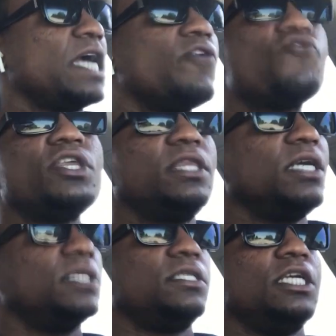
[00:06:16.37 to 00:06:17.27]

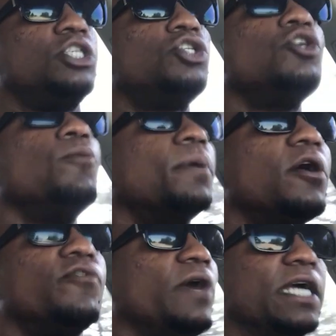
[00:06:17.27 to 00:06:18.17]
Everything is, it's too
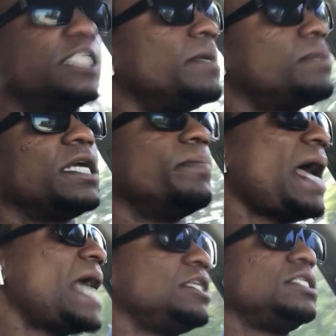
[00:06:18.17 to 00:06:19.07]
perfect. Something
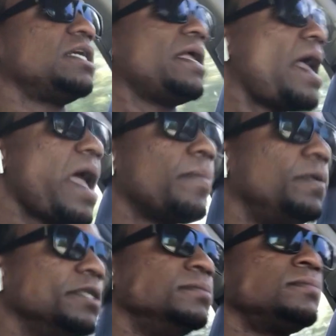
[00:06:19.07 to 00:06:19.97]
bad is going to happen.